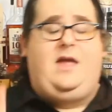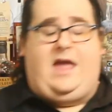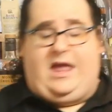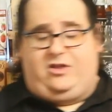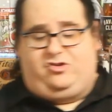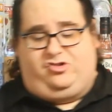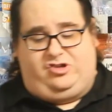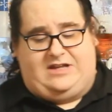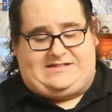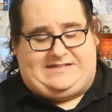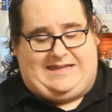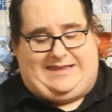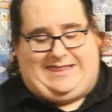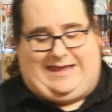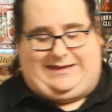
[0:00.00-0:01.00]
And just
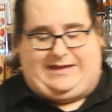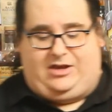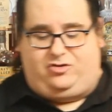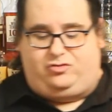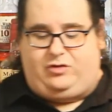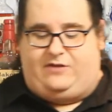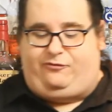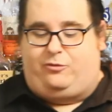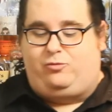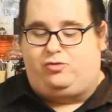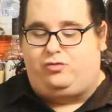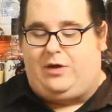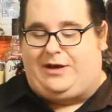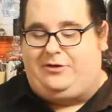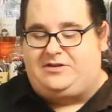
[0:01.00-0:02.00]
like that guy, straight from
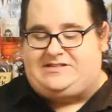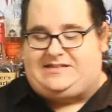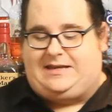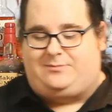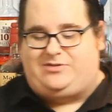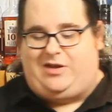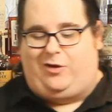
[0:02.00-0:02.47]
Trader Sam's